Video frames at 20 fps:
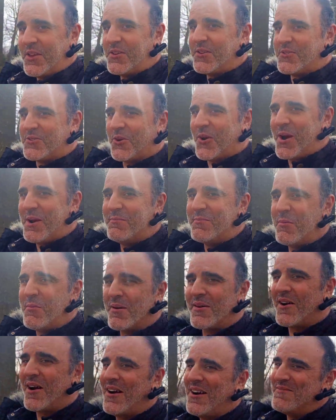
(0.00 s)
Sorry,
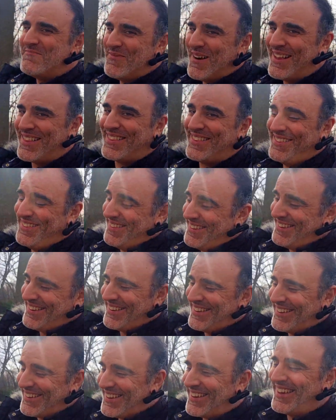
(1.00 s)
Abubakar, but
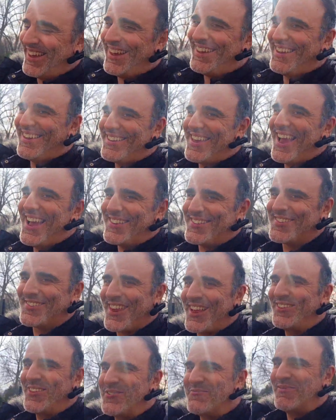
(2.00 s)
it's
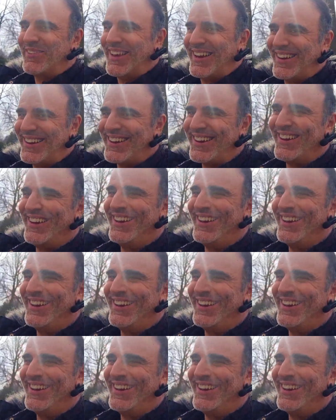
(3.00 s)
Stellar Blade.